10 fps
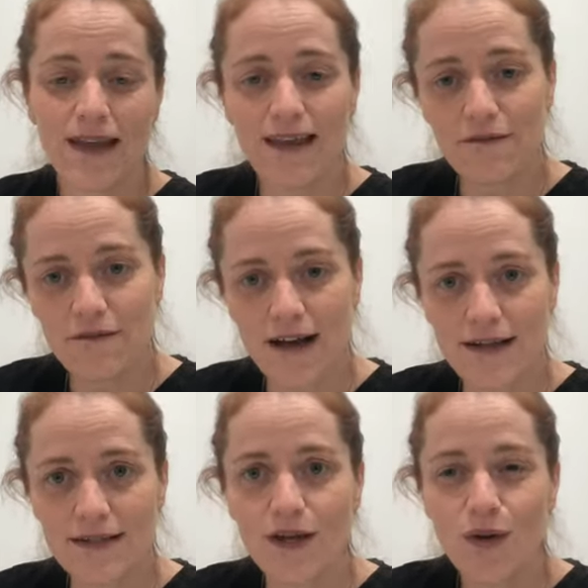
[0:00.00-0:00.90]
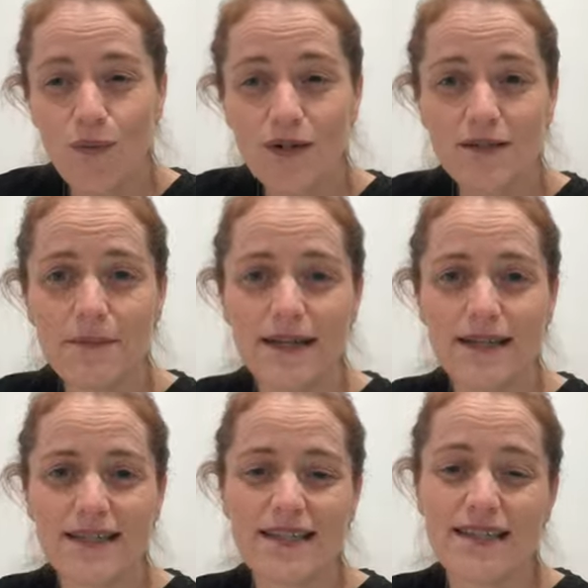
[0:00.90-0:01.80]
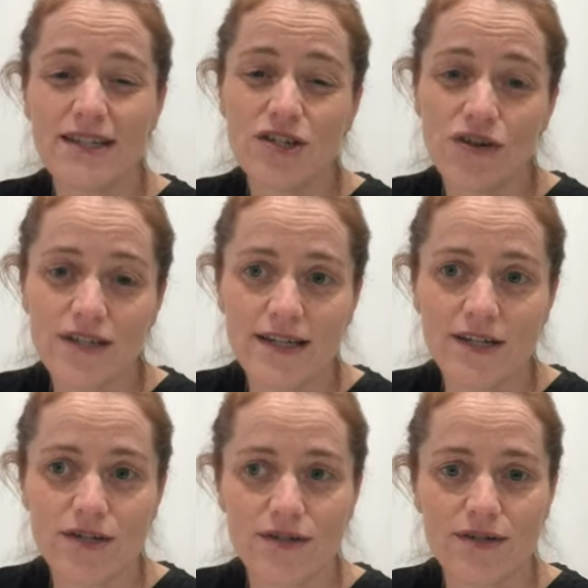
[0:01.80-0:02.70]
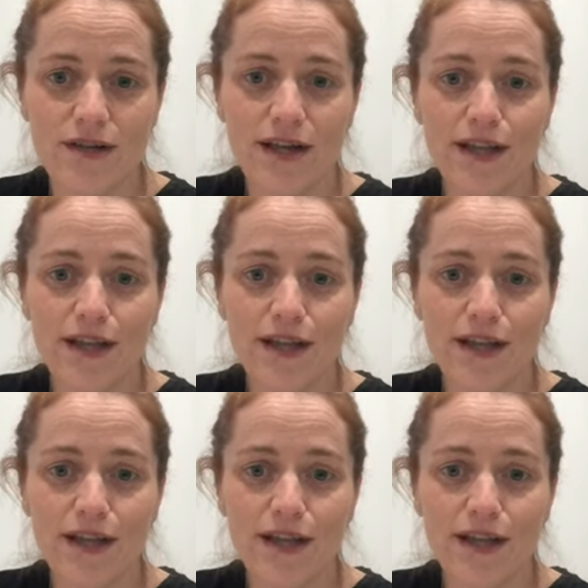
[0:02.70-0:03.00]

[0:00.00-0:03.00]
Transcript: In fact, what it means is that it's your teachers,